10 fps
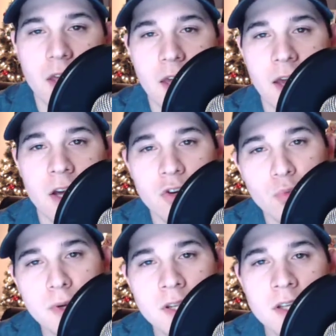And
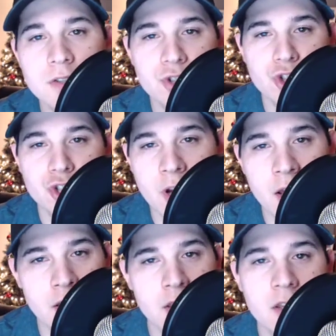we need to
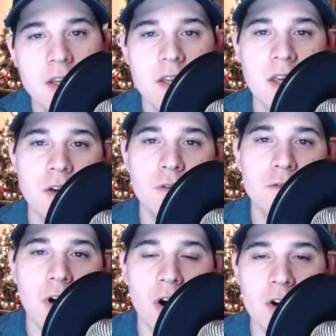check
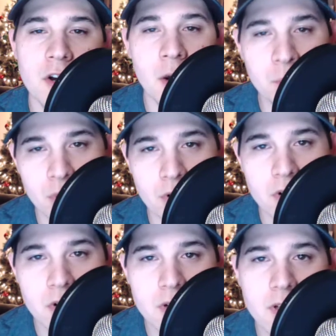if our
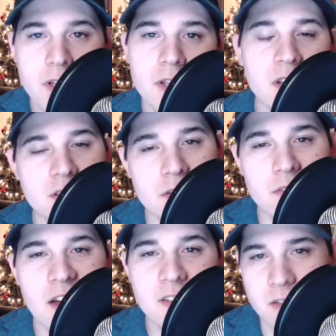number is
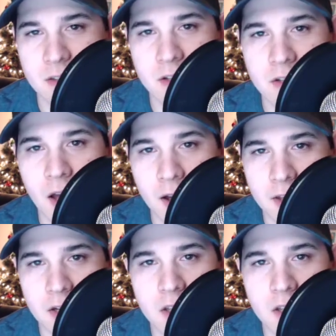less than 9.